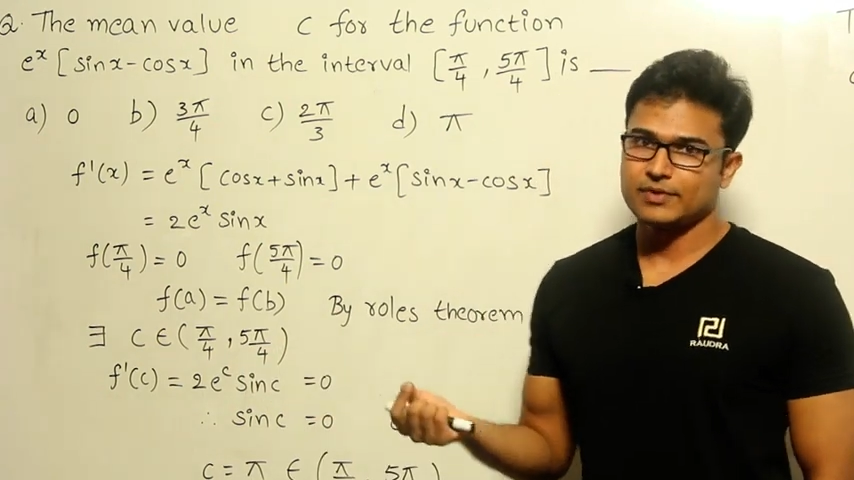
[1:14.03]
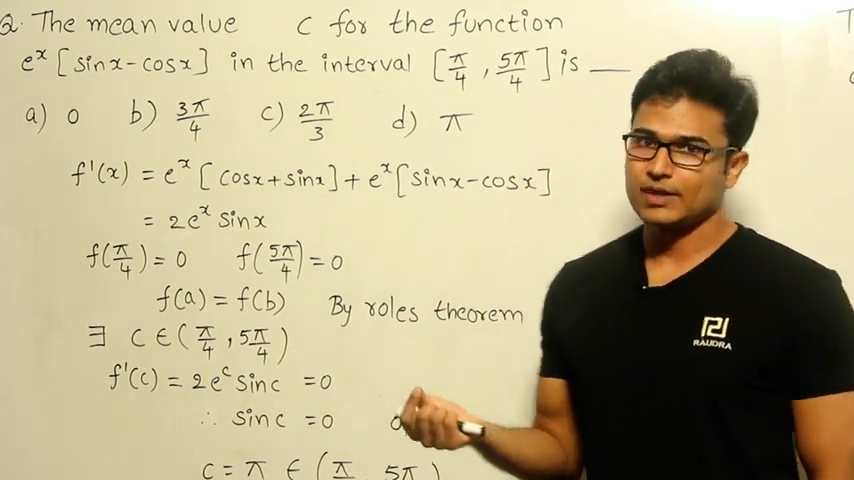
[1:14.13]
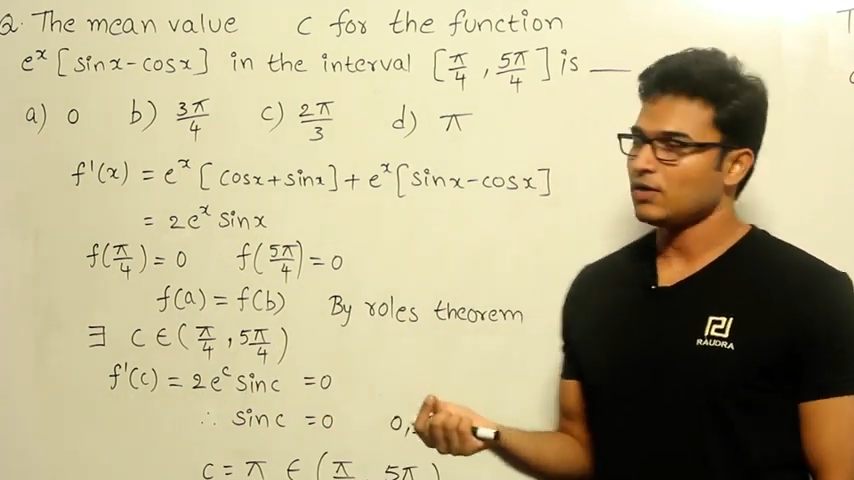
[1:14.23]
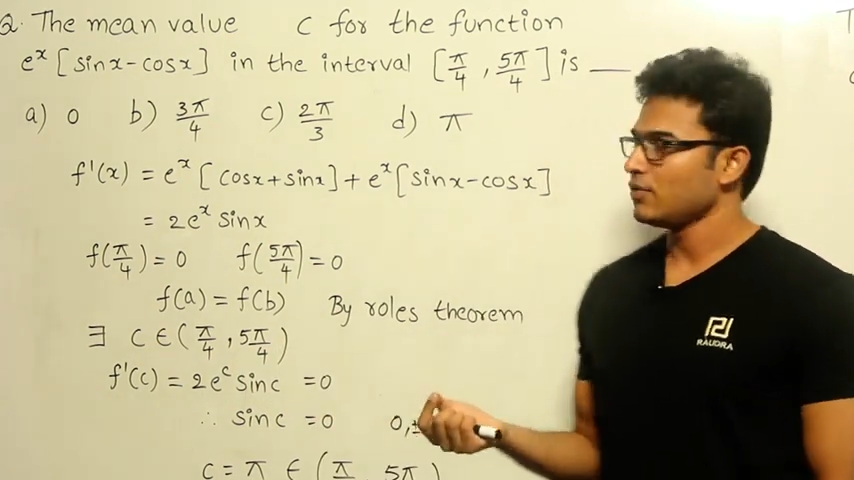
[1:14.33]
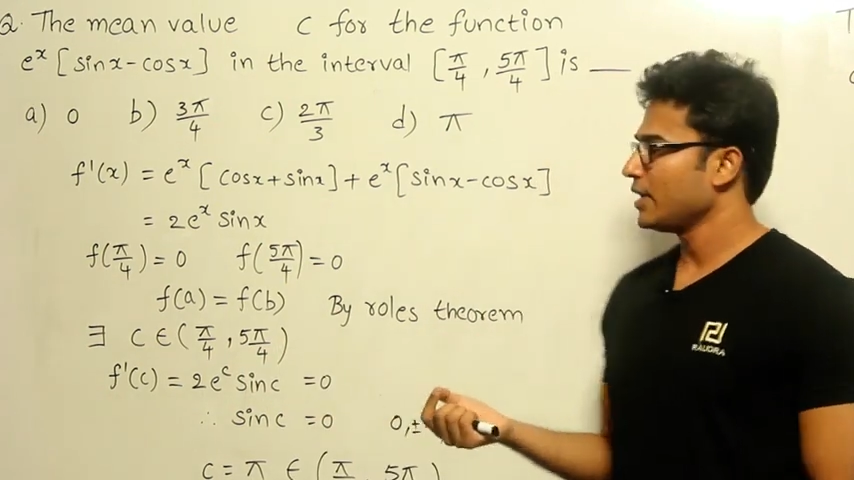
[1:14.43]

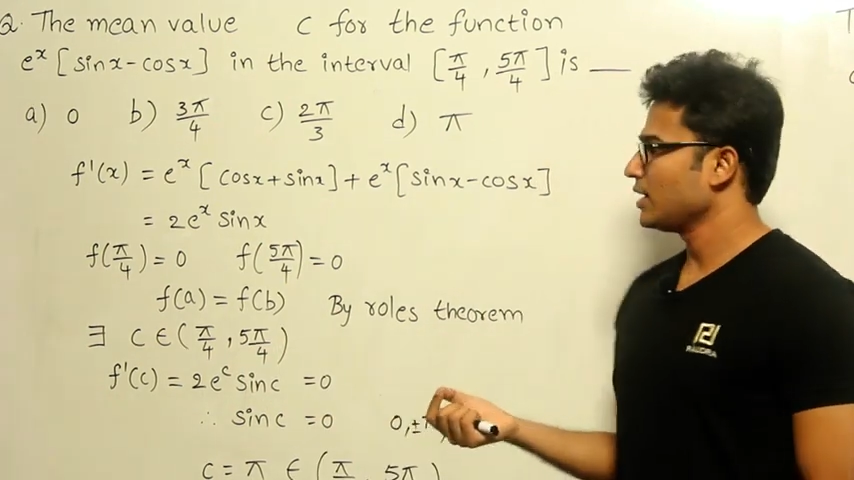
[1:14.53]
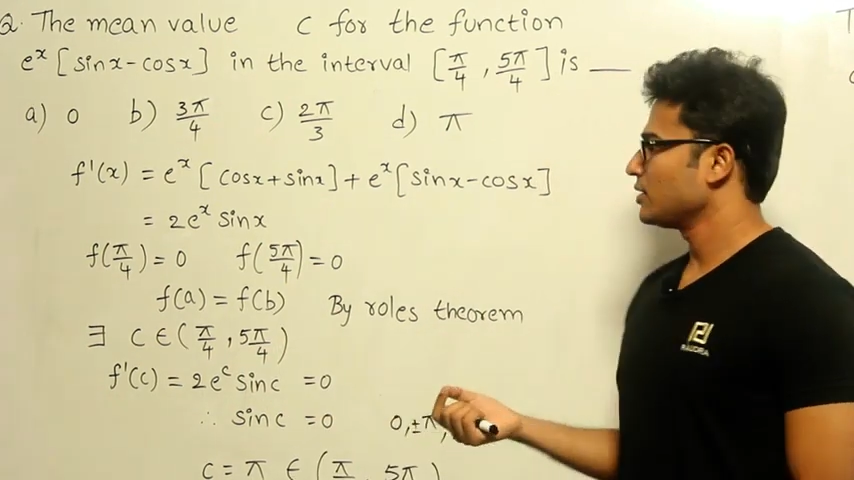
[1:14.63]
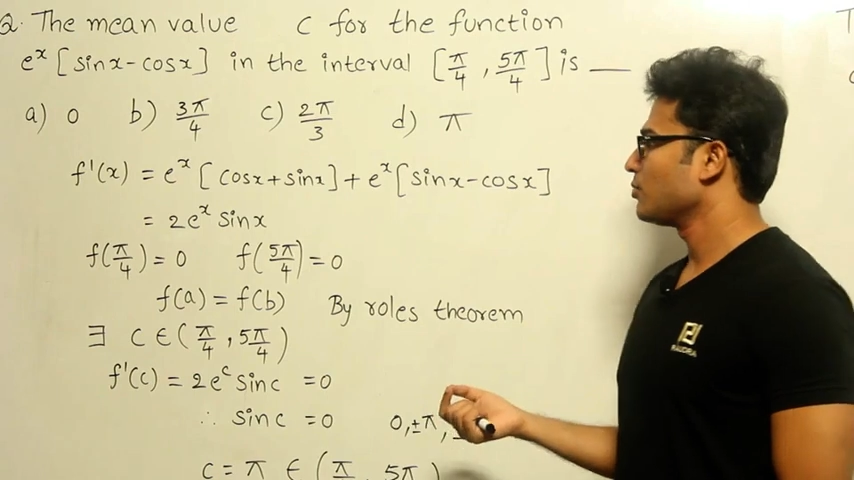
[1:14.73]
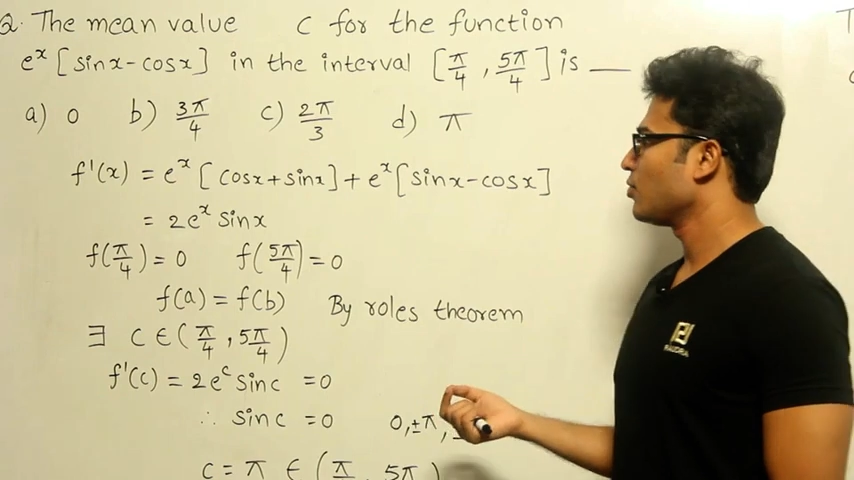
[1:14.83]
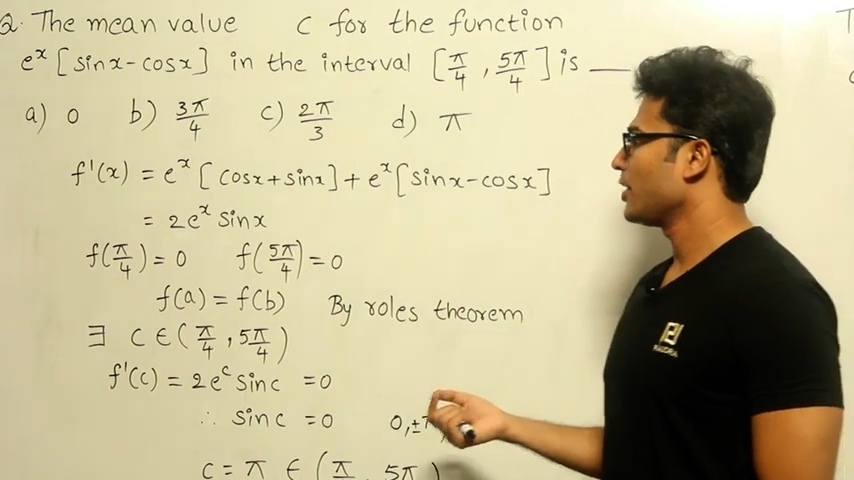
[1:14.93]
Now at
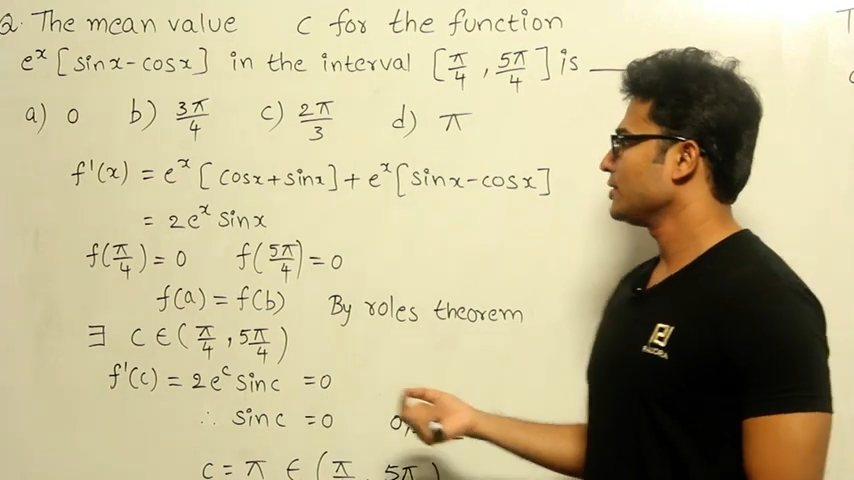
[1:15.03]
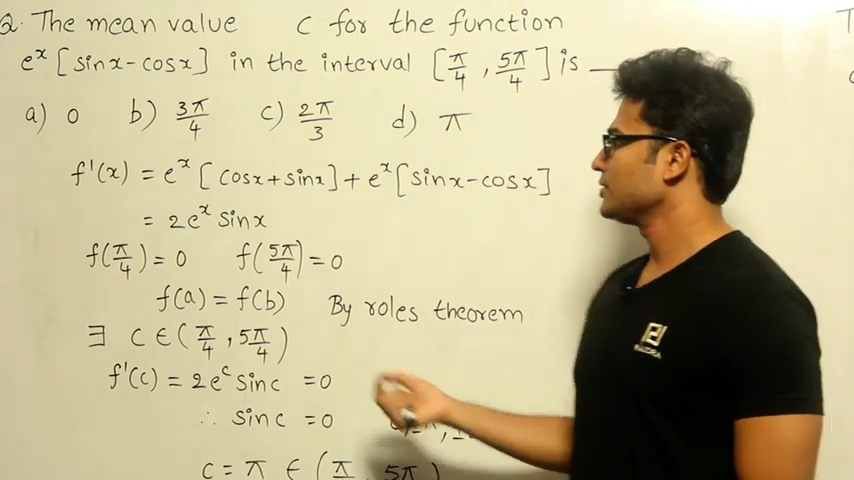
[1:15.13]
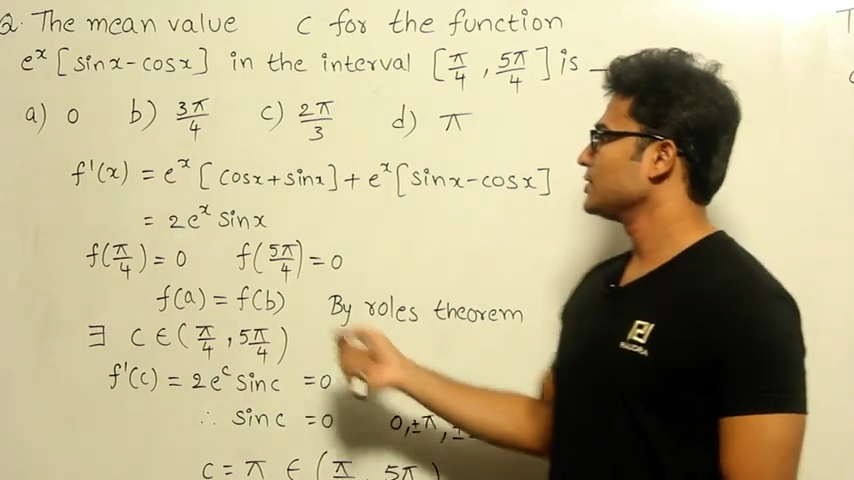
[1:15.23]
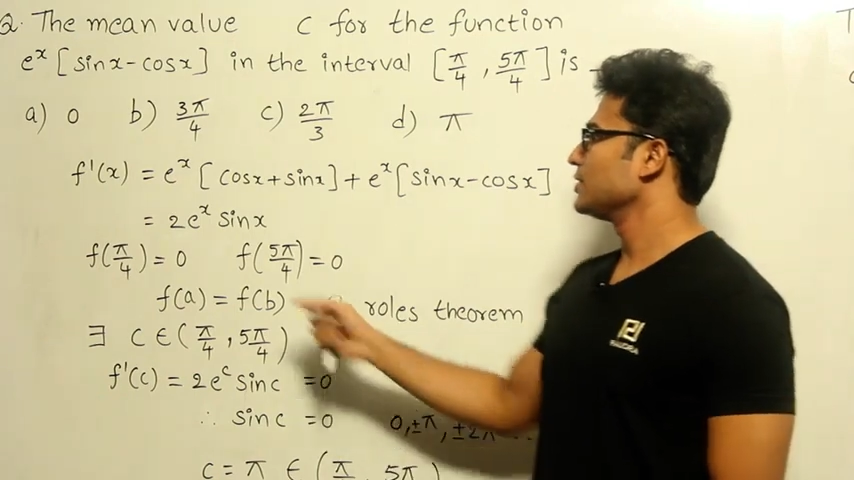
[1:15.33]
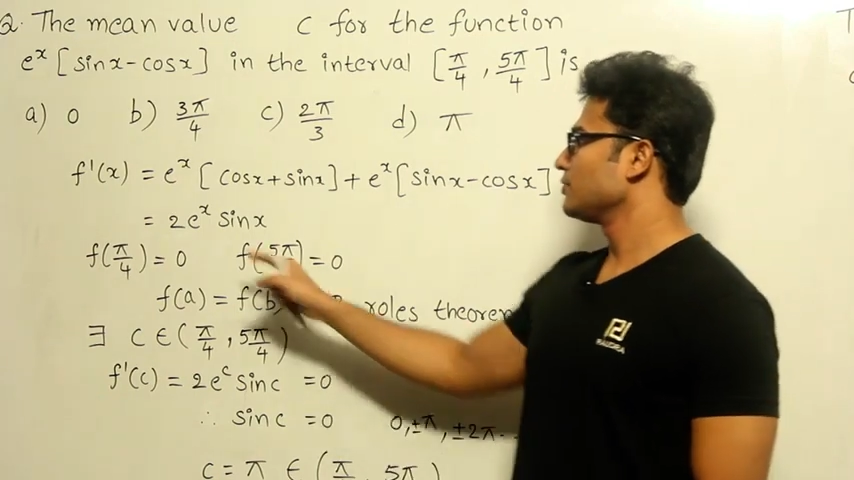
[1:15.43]
the
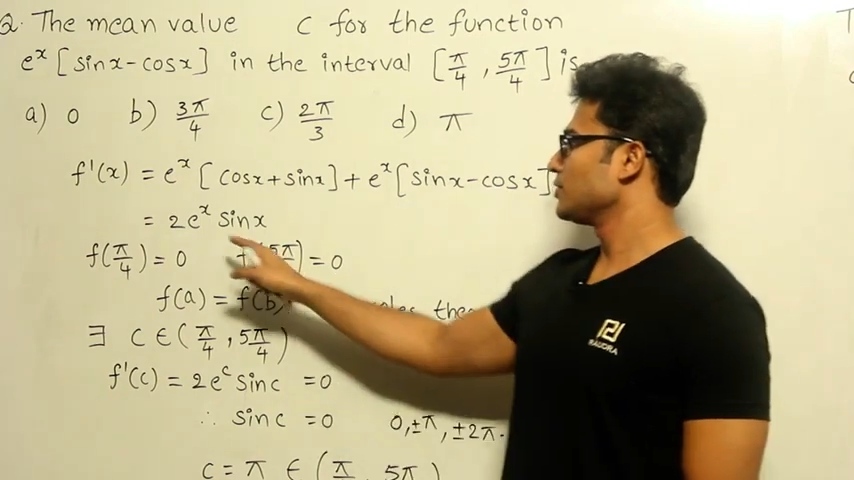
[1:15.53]
point c,